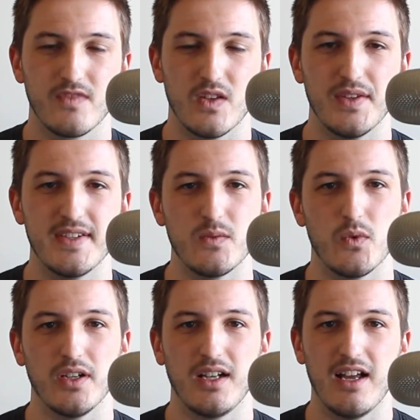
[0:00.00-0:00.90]
So this is
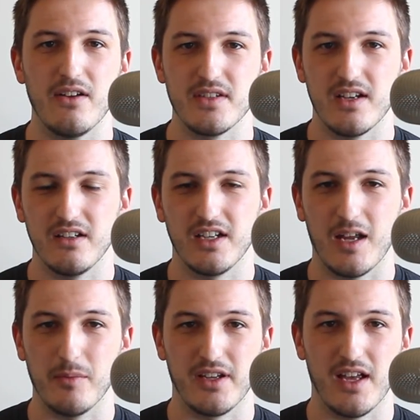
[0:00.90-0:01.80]
what allows Ionic
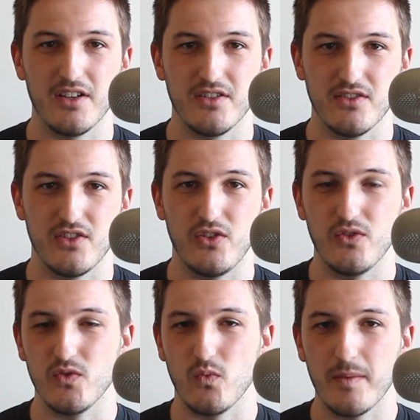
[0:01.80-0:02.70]
applications to
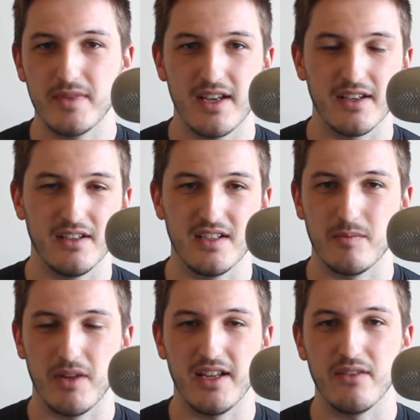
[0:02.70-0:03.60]
use WebTech and
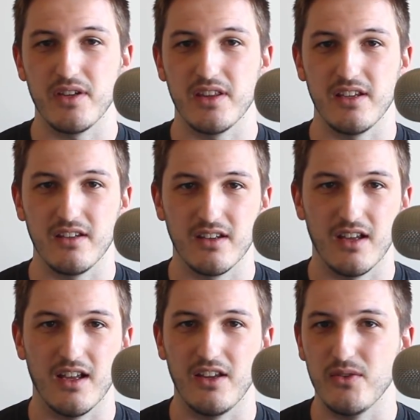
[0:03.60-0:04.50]
display everything
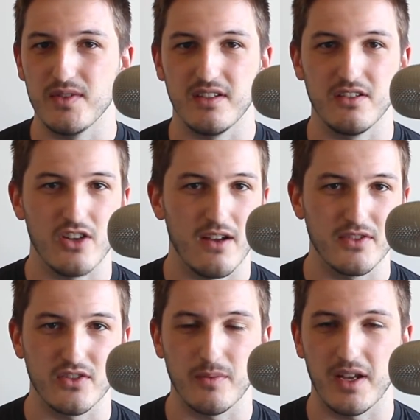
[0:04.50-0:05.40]
uh, using
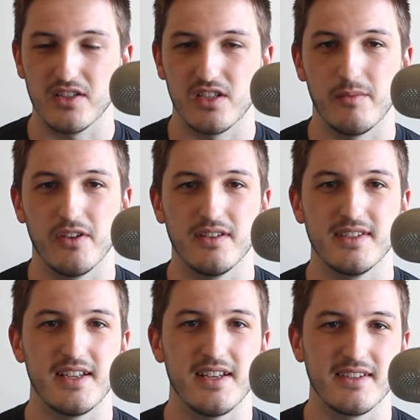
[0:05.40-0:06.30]
JavaScript, HTML, and
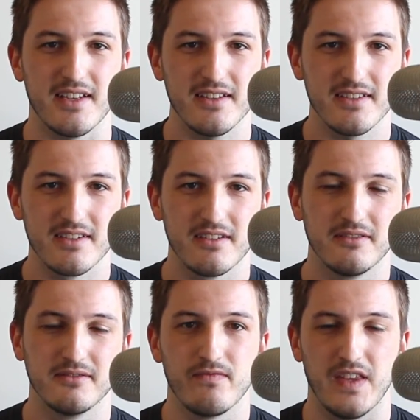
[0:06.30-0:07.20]
CSS.
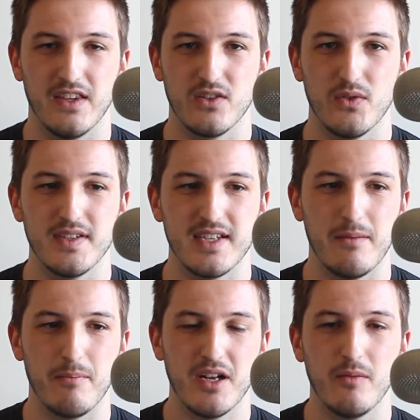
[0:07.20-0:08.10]
And so this
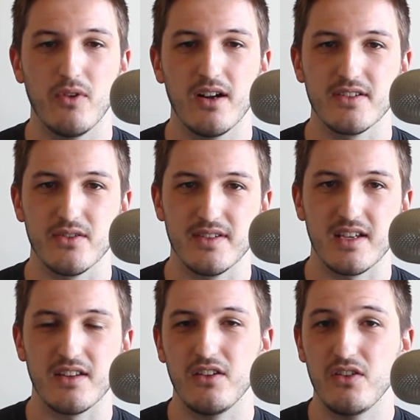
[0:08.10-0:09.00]
embedded browser is
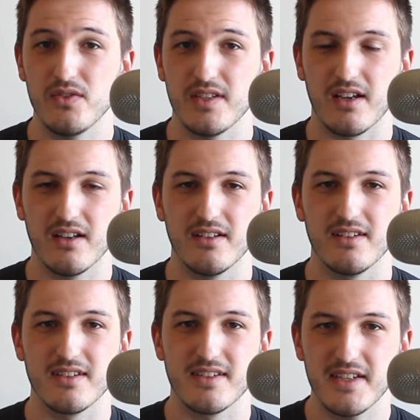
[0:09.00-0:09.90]
something that the user can't
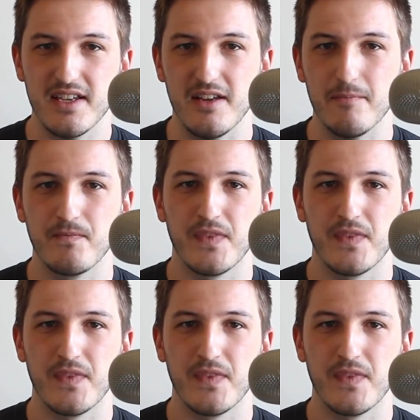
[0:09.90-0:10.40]
see,